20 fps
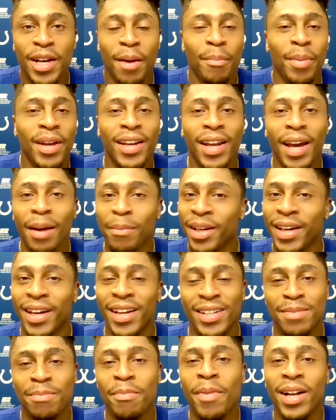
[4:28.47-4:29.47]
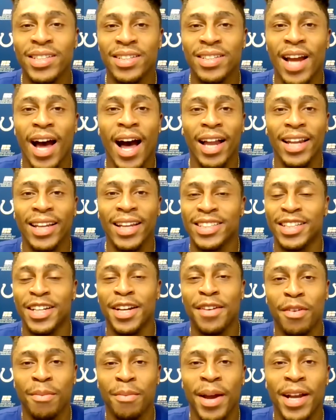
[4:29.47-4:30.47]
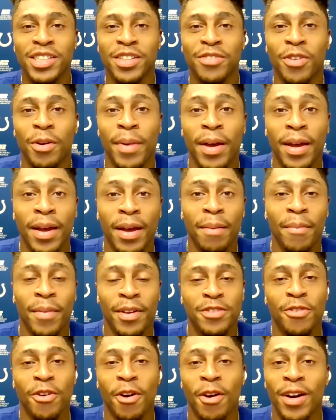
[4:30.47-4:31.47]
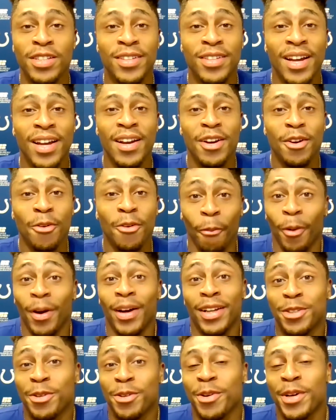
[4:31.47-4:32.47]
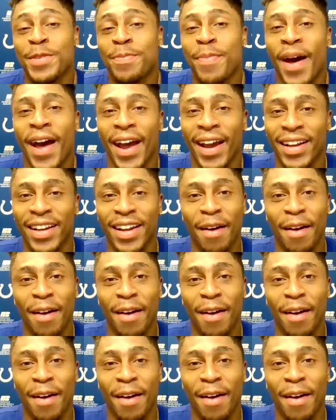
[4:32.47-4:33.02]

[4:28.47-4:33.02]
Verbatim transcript: being able to get as much knowledge and information from him as far as what to expect.